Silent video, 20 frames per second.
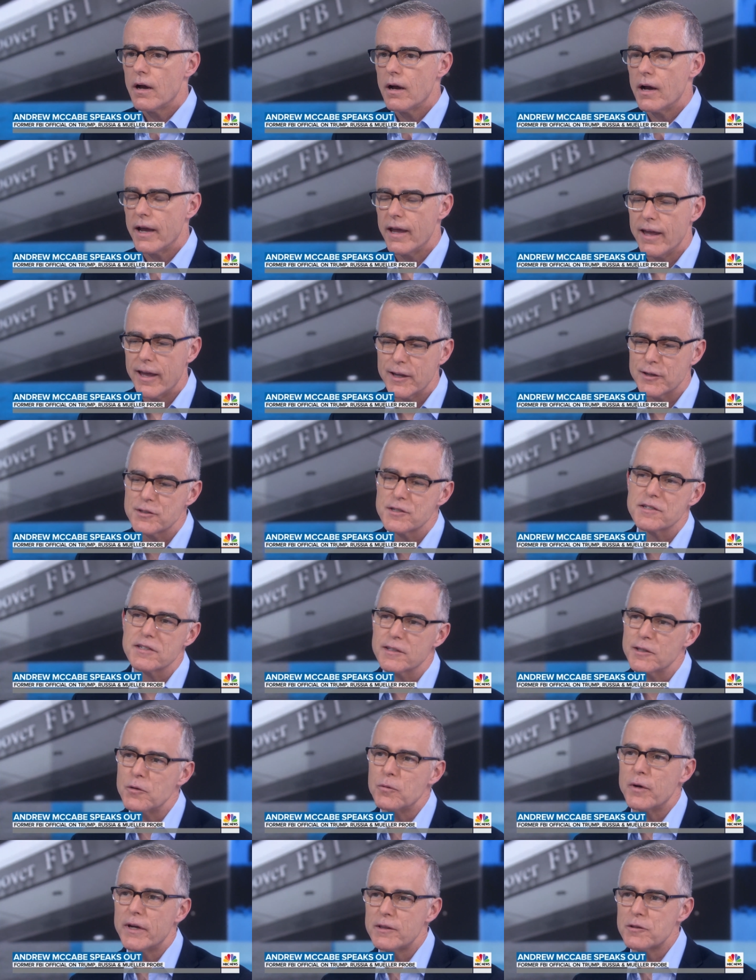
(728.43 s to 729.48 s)
I
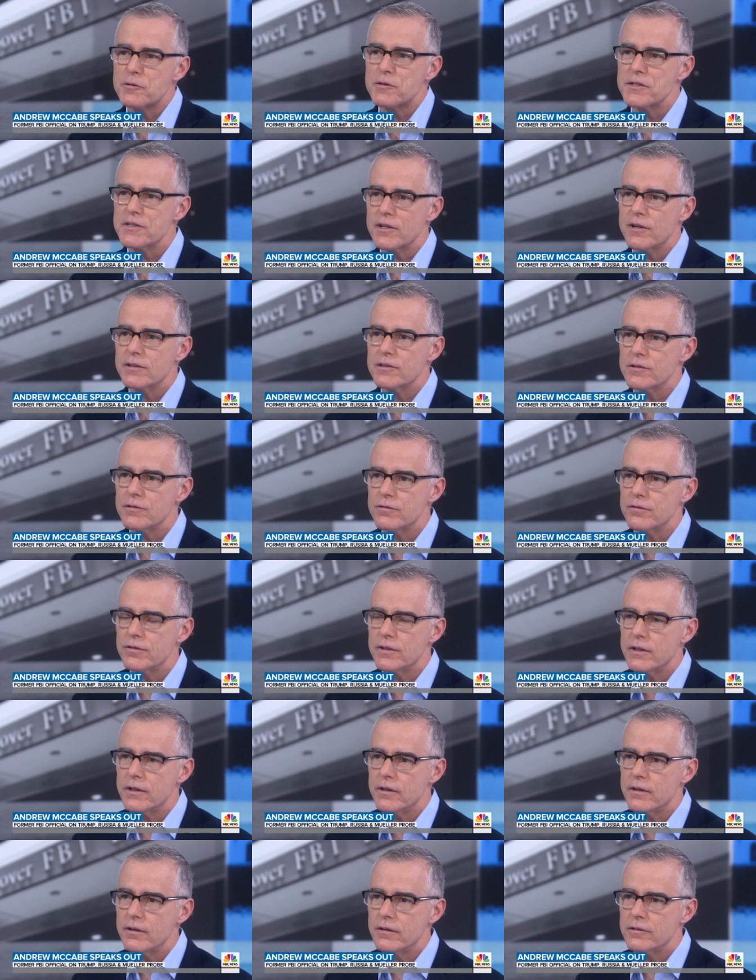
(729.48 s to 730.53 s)
anxiously await the results of
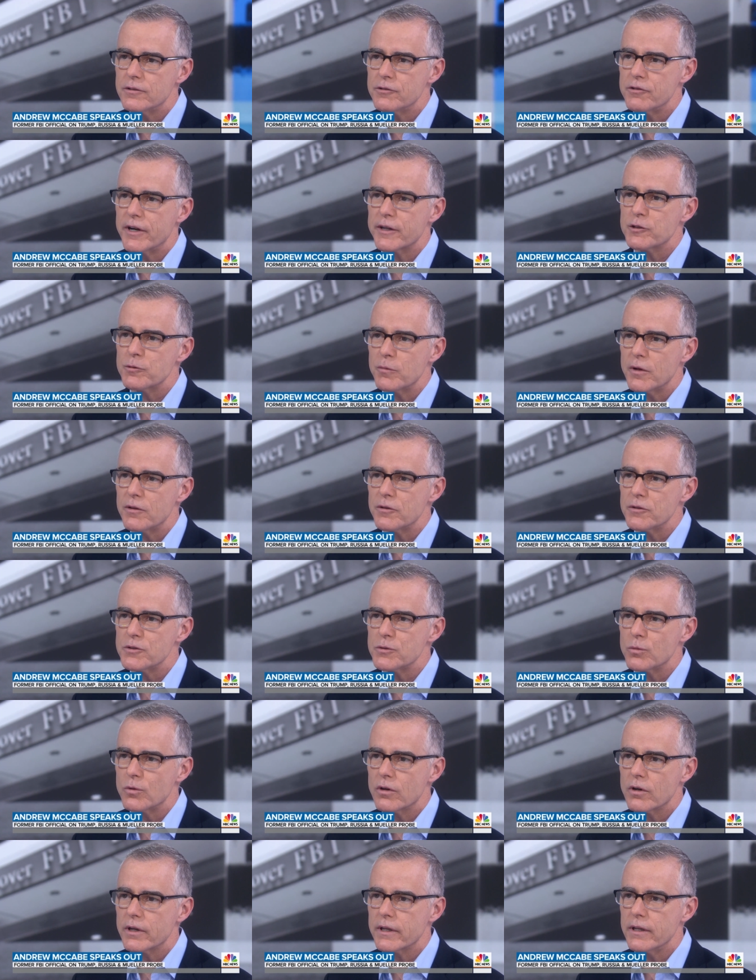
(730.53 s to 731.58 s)
uh, Director Mueller's
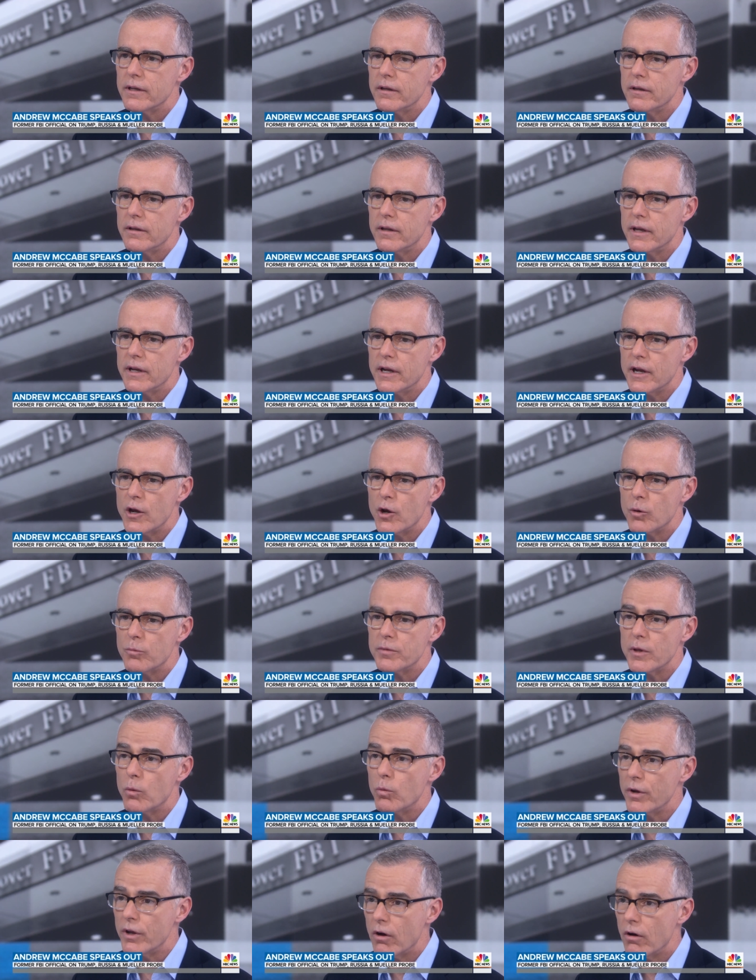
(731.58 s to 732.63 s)
work, and, and I hope
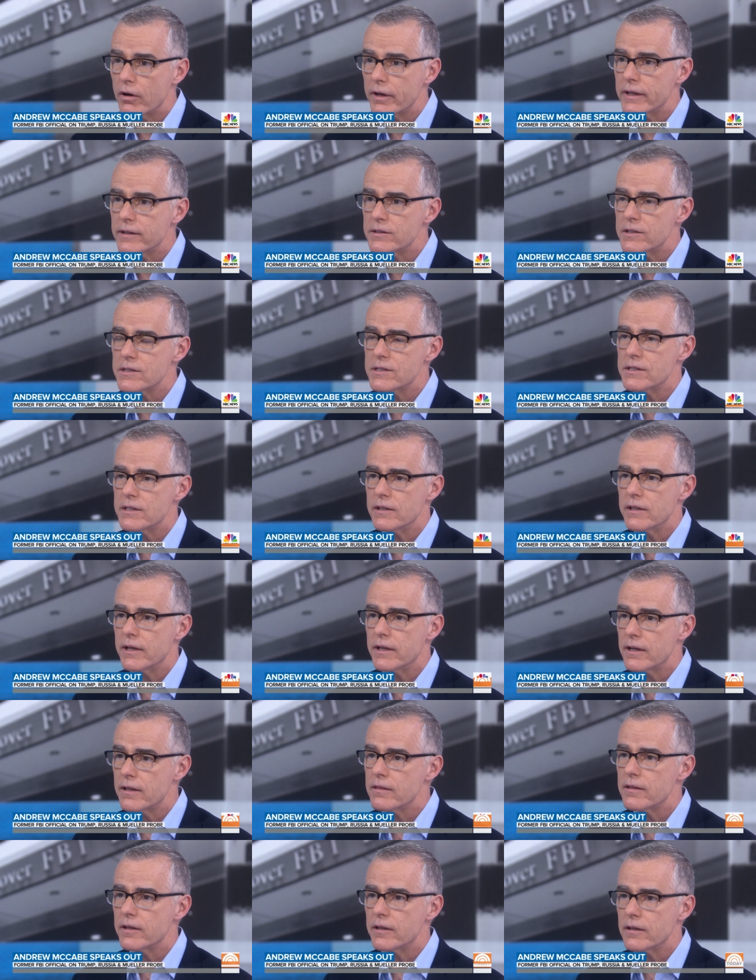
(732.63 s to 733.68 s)
that we all get to see that.
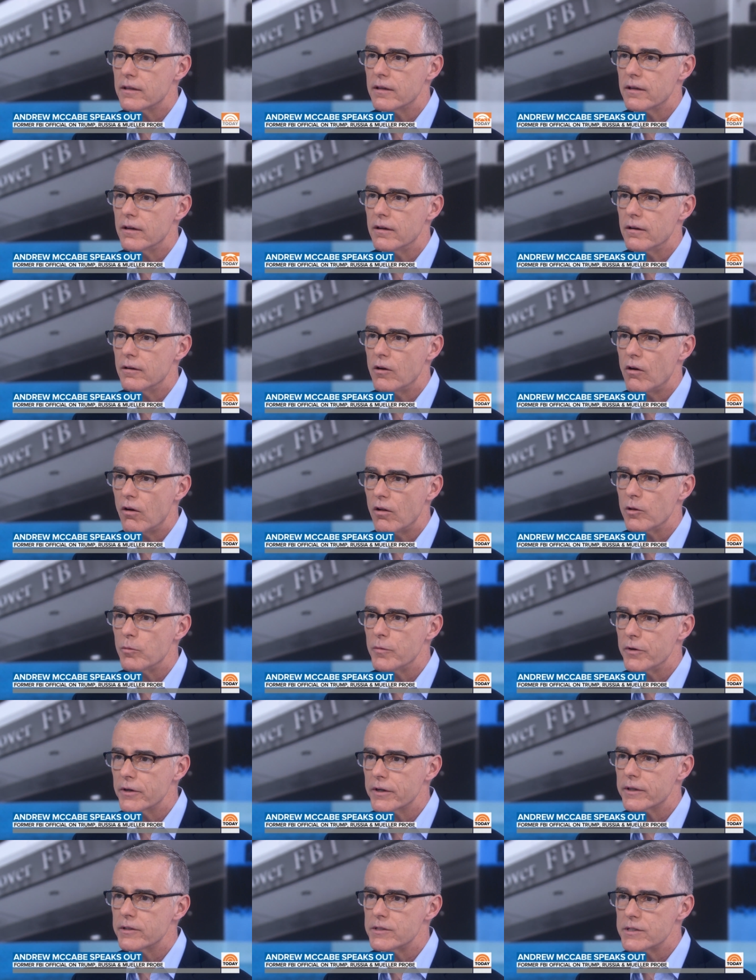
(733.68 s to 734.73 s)
I think uh, all
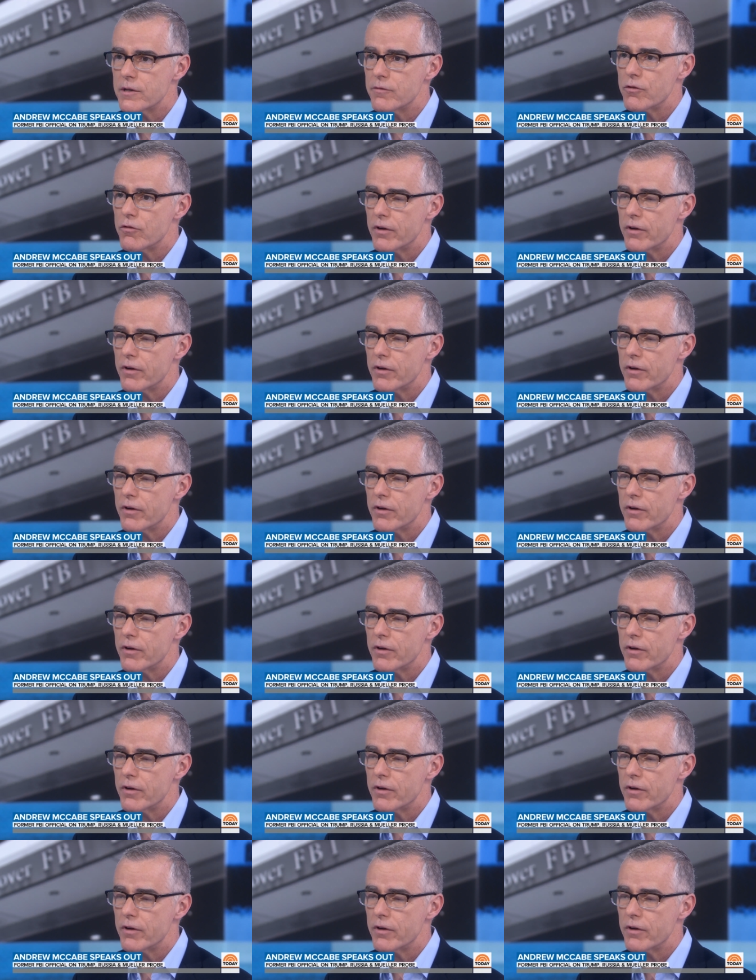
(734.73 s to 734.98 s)
Americans have a